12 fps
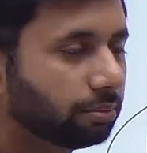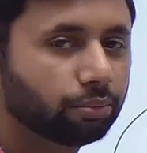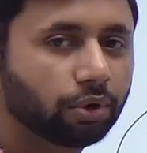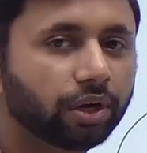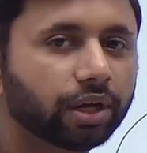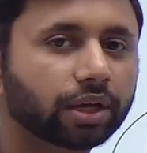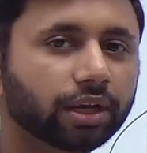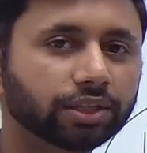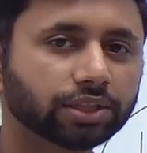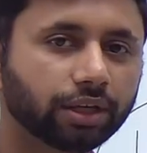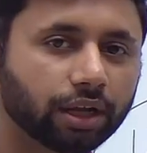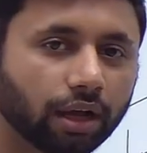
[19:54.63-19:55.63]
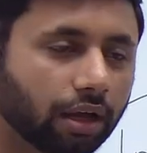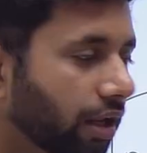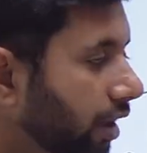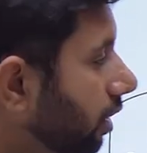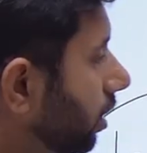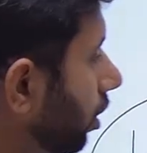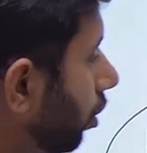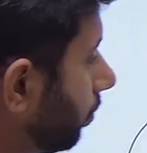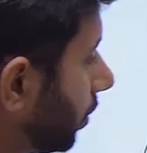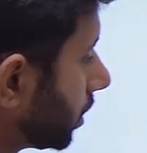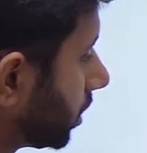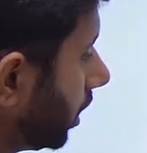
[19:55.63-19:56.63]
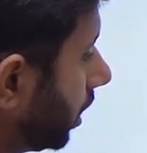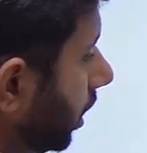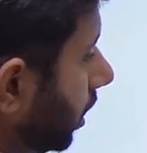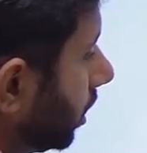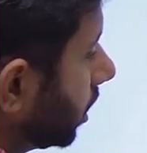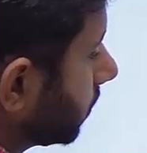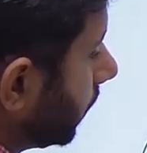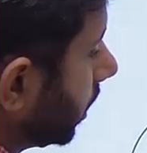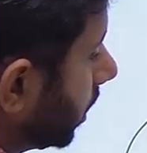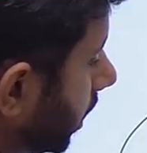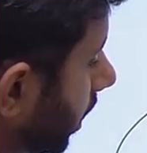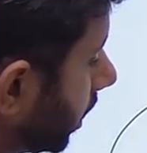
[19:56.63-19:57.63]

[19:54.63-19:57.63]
political agenda, then obviously this will create